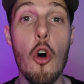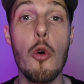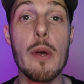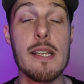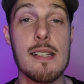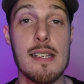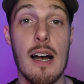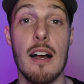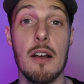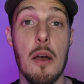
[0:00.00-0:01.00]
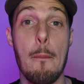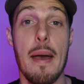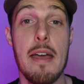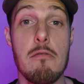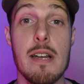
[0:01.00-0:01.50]
Or we start
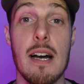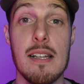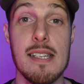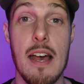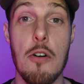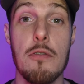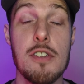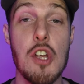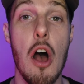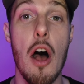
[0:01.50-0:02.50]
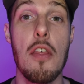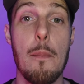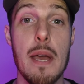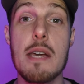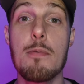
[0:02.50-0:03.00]
comparing ourselves to other
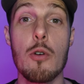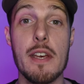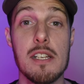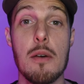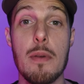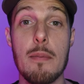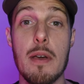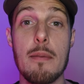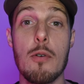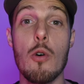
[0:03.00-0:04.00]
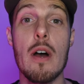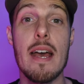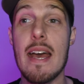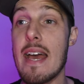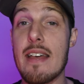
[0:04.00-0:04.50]
people. This could be people
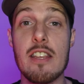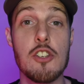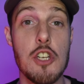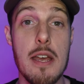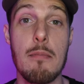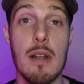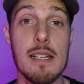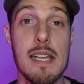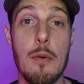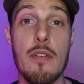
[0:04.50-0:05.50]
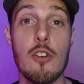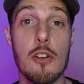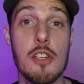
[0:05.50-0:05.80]
in the gym. Let's say we've gone